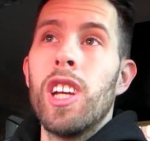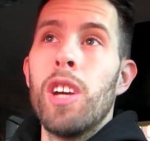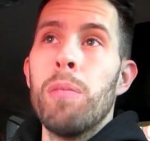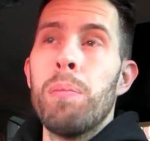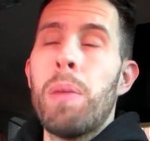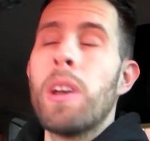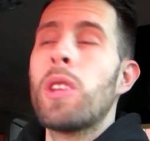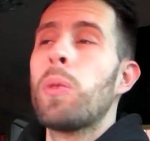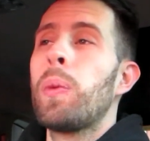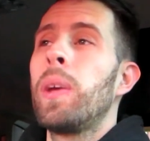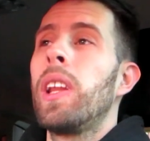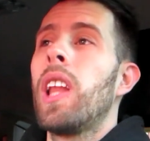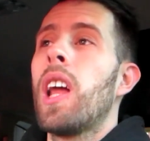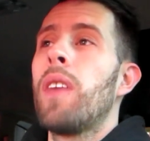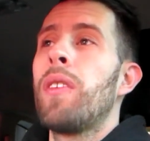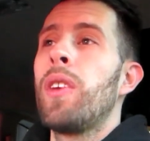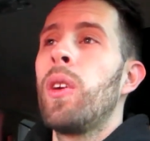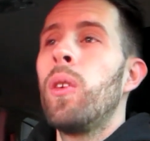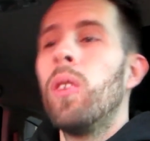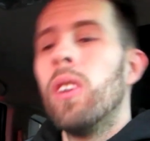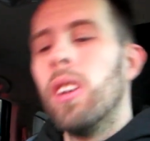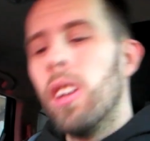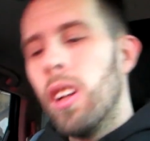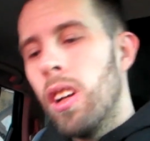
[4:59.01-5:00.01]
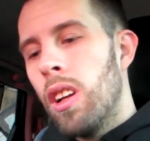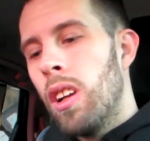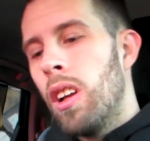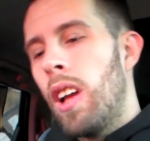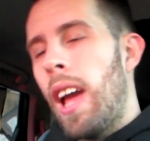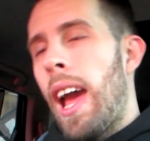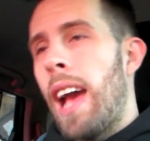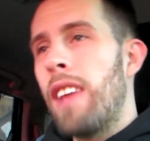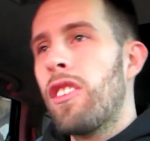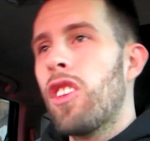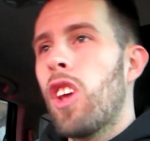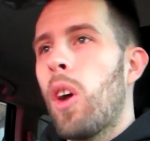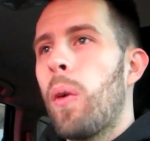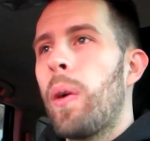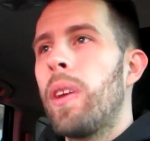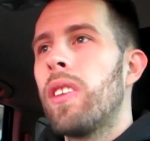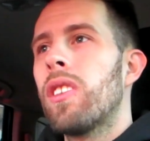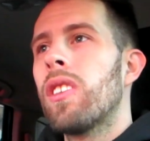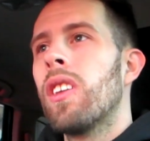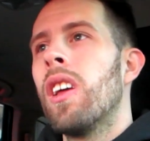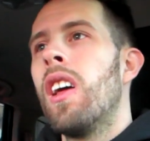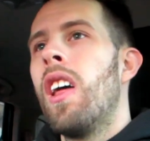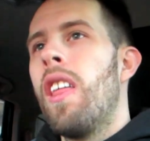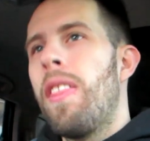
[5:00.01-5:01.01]
But we love you, as
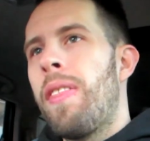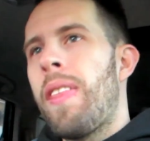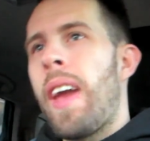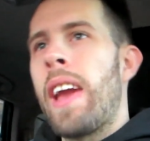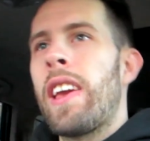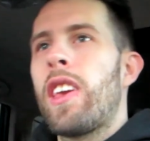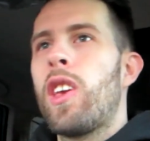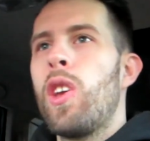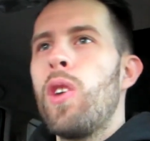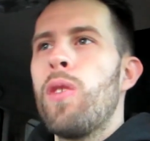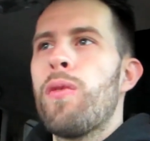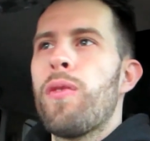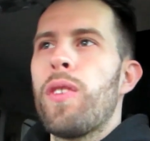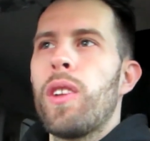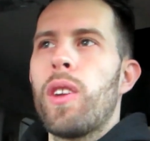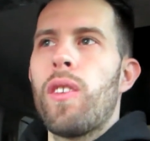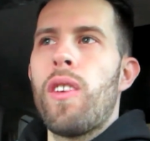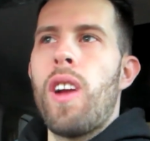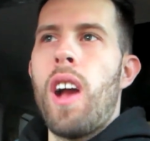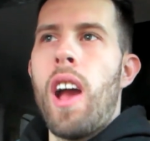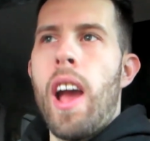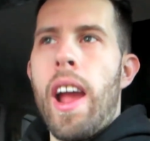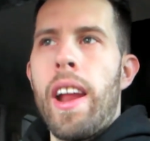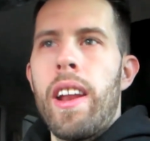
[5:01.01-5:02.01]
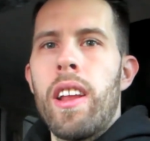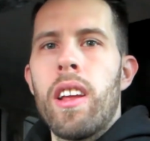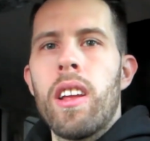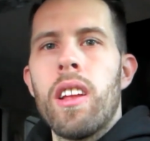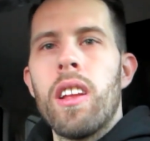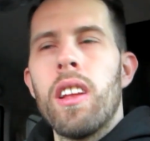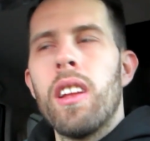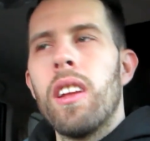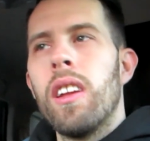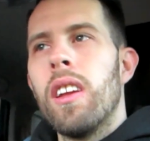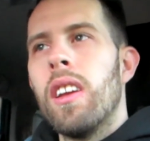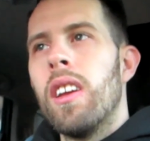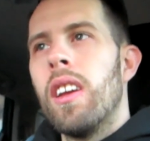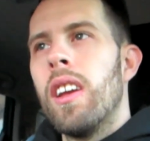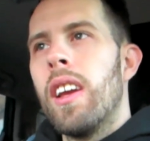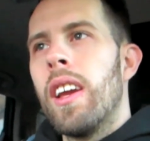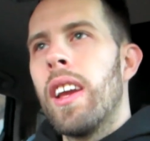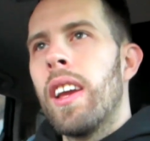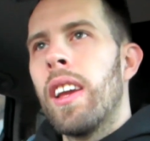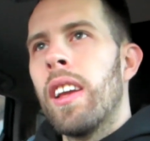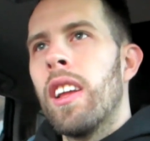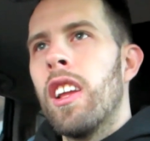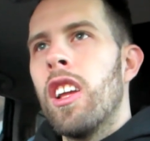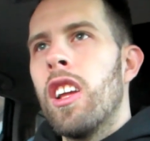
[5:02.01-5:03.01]
always. Thank you for the ride.
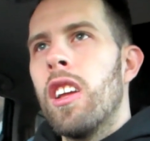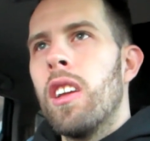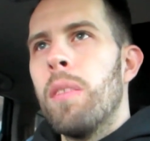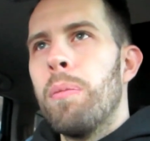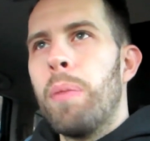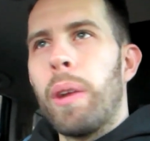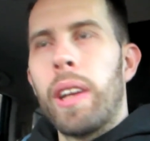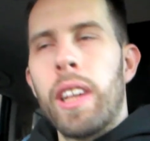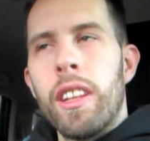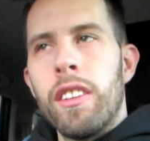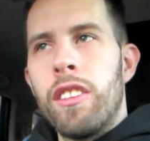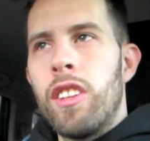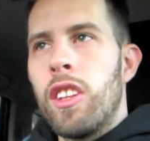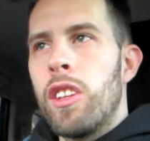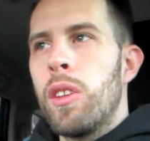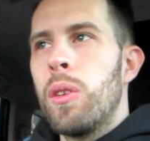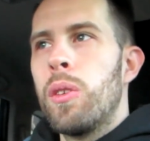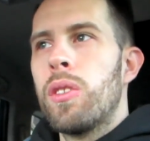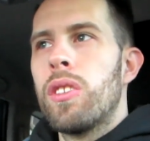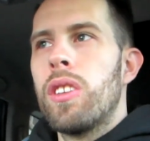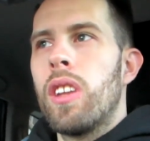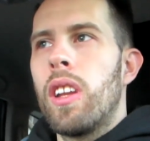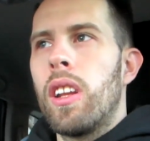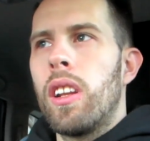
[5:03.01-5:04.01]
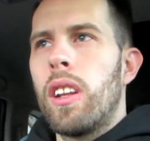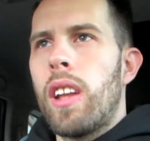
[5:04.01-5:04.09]
But continue sitting